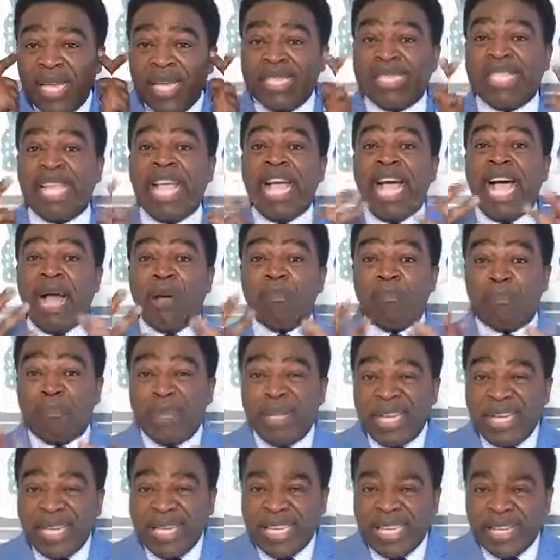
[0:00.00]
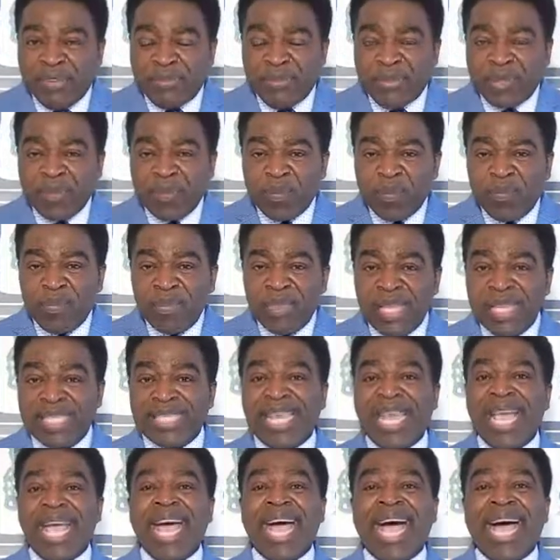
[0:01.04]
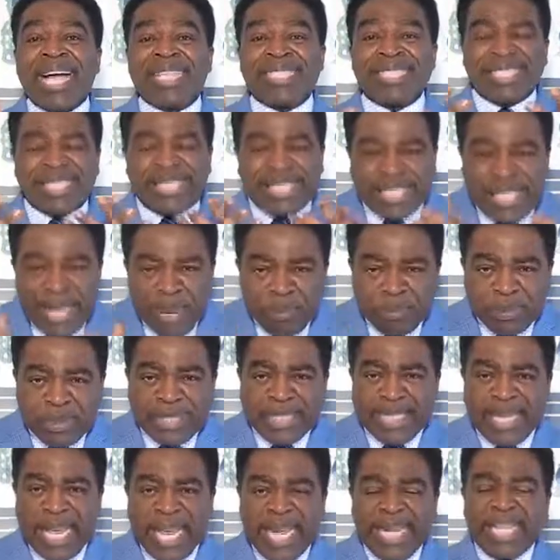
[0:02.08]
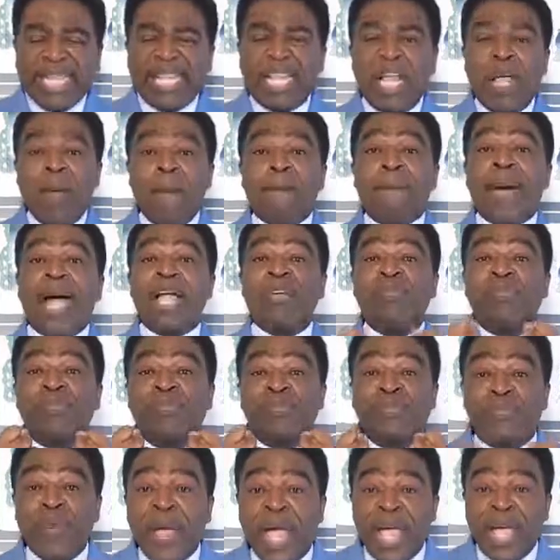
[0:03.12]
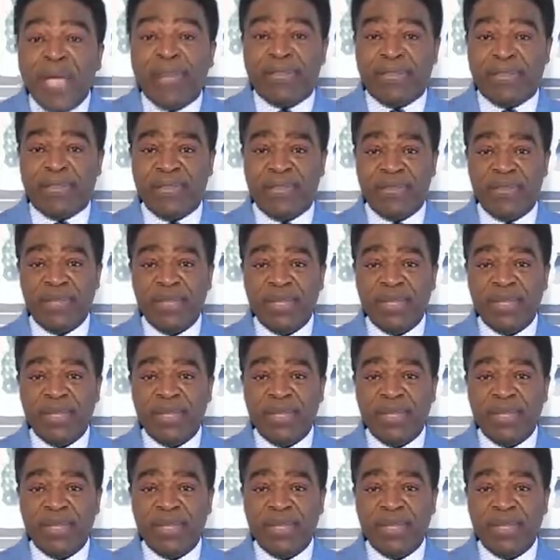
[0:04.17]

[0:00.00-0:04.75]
they are believed, they are accepted by faith.